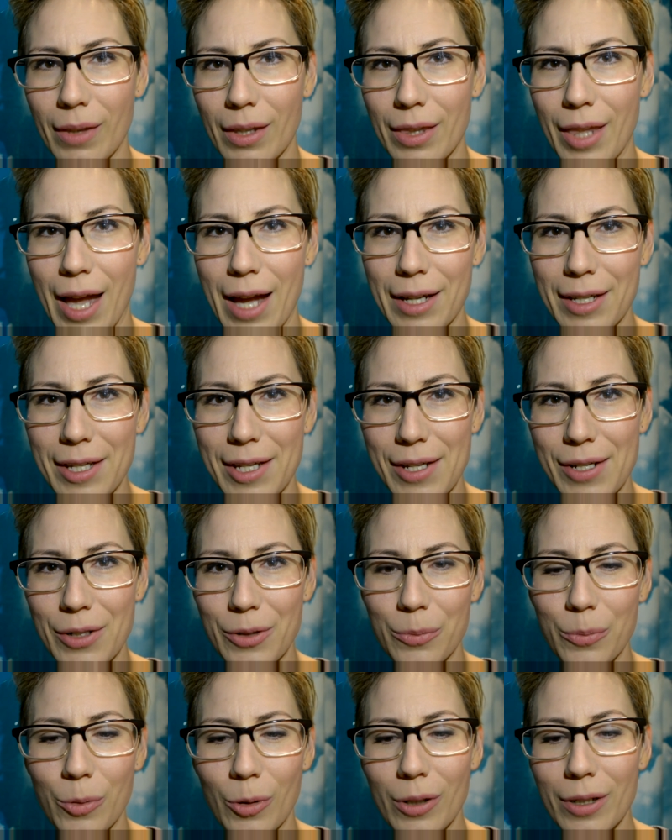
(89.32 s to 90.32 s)
that
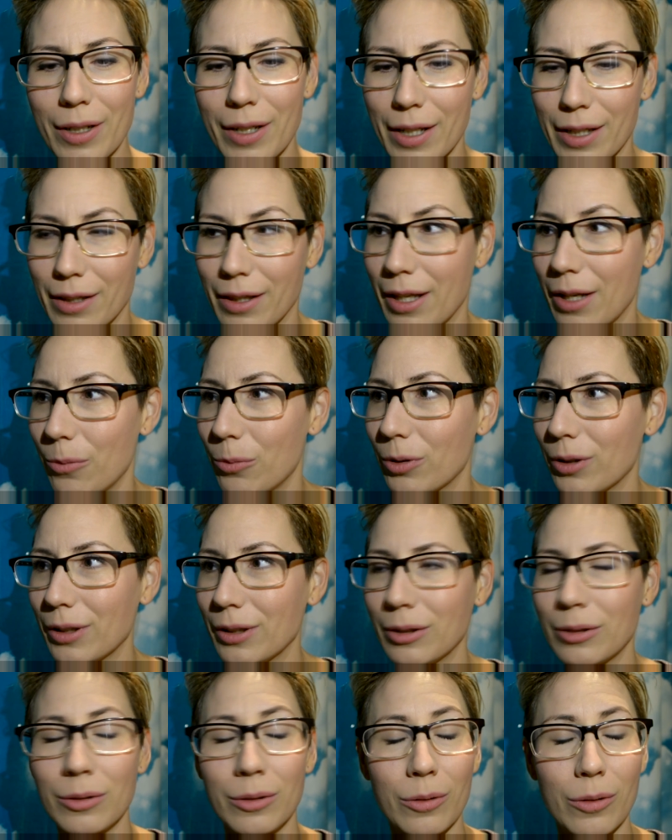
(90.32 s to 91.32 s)
keto book and they
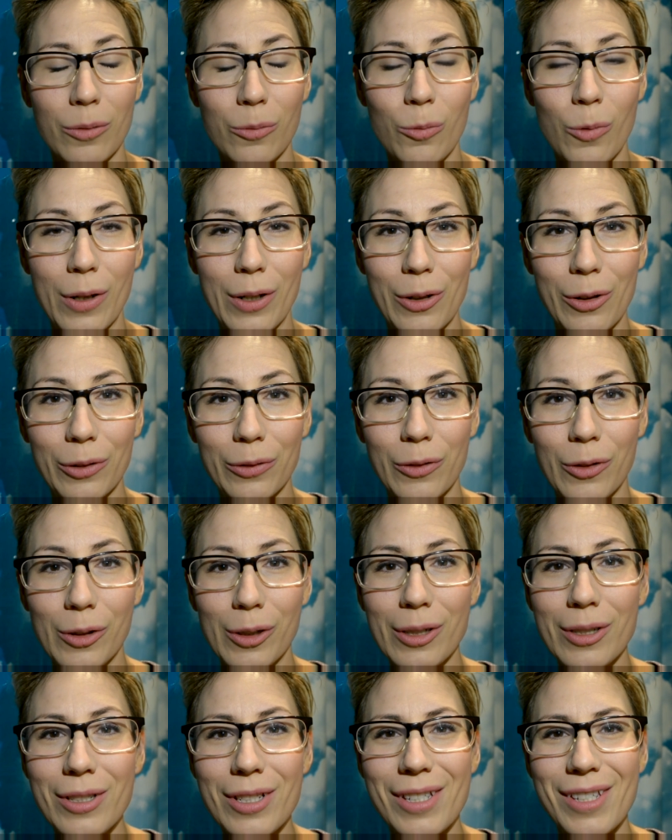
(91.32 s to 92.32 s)
were
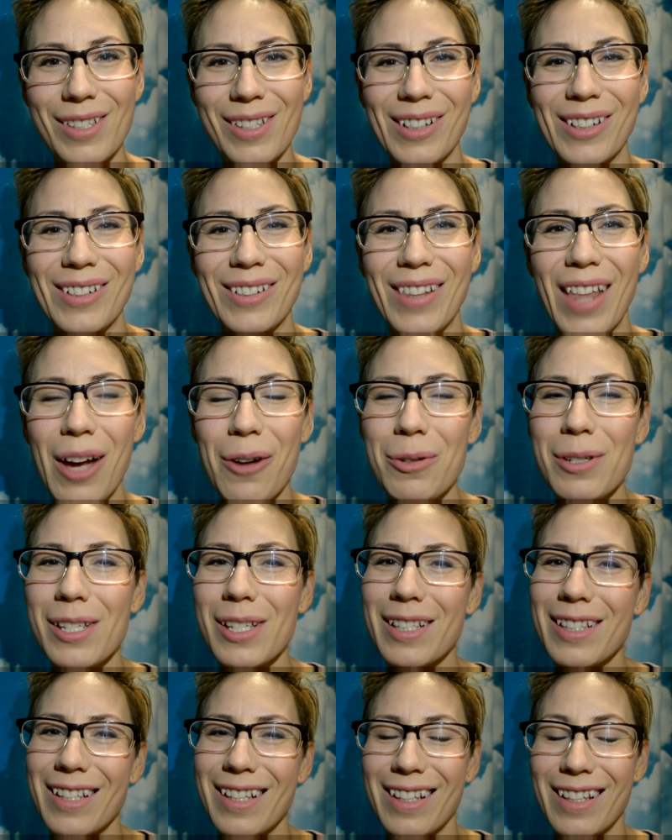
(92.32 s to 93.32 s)
wonderful. So that
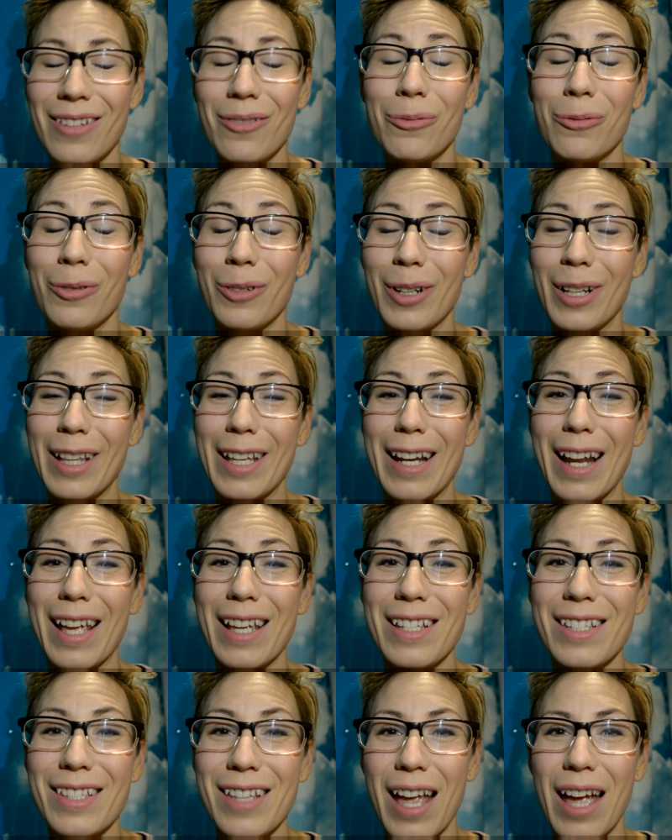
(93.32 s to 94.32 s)
was really
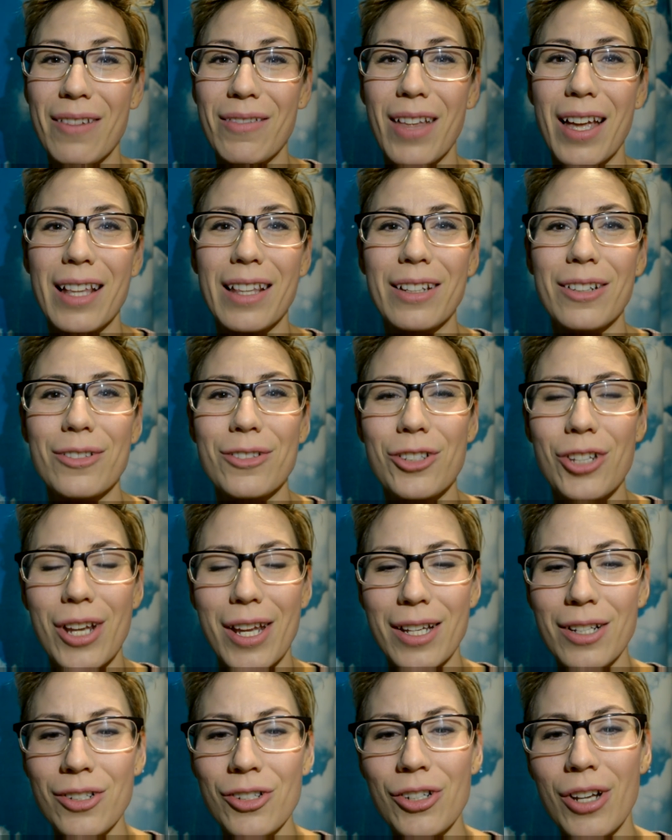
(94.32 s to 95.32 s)
nice to have that little
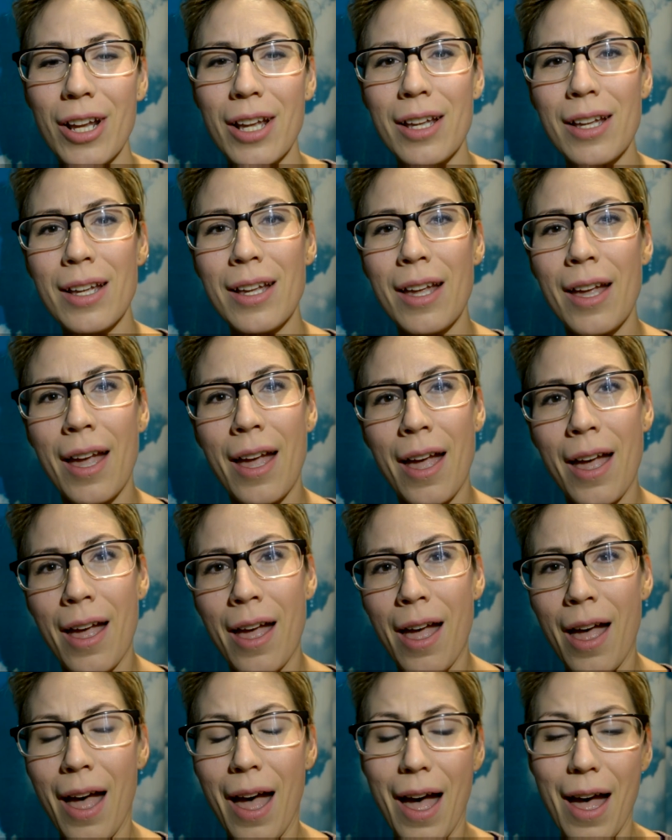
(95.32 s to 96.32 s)
change.
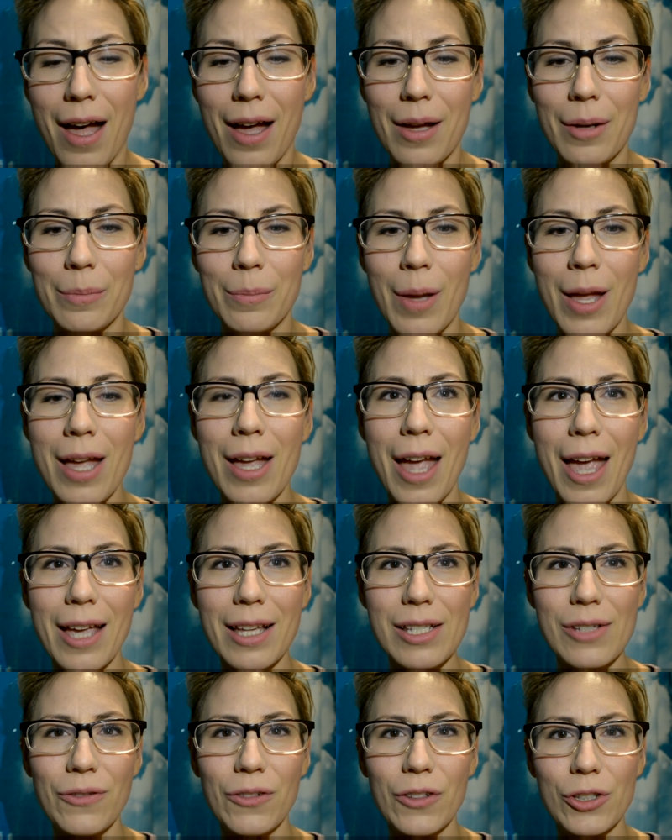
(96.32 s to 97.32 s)
Um,
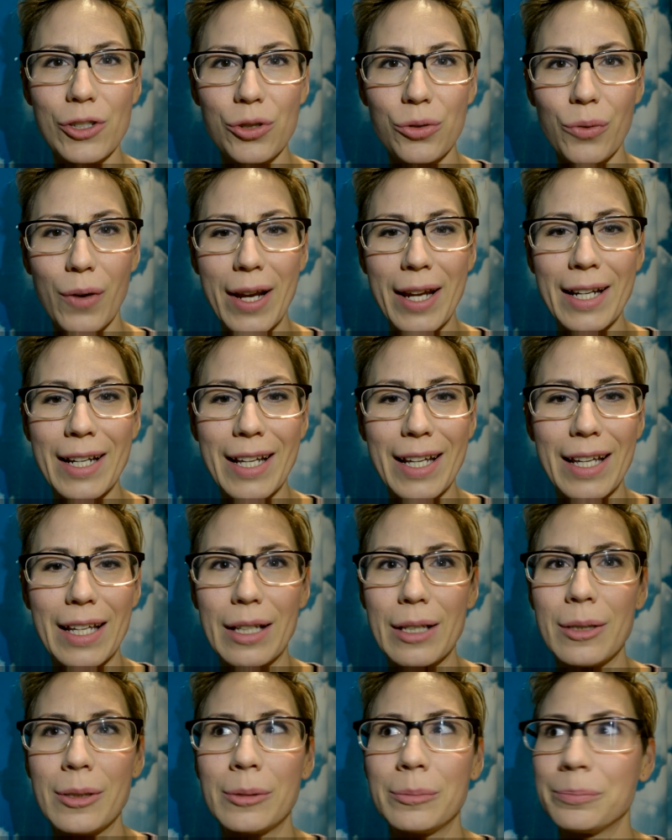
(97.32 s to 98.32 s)
as for
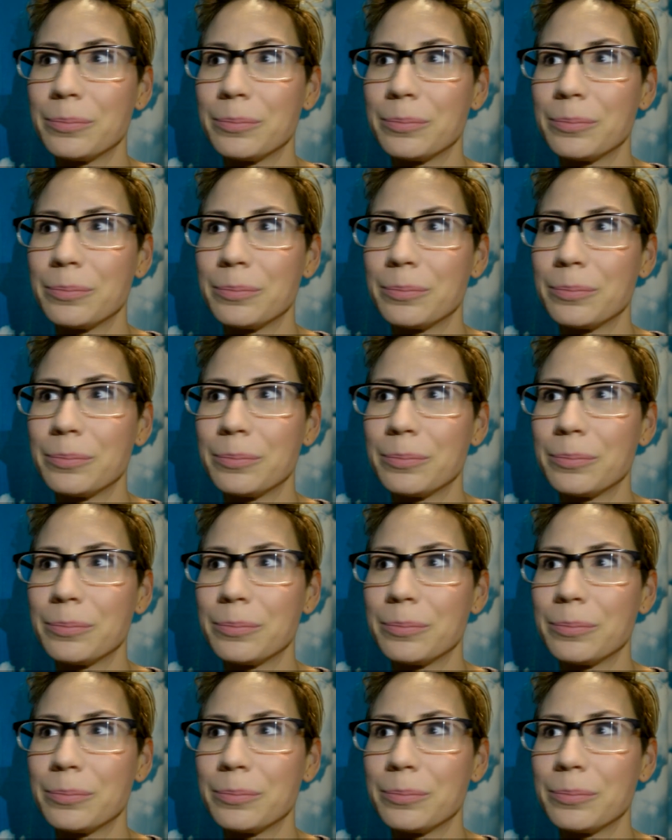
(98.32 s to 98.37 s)
training,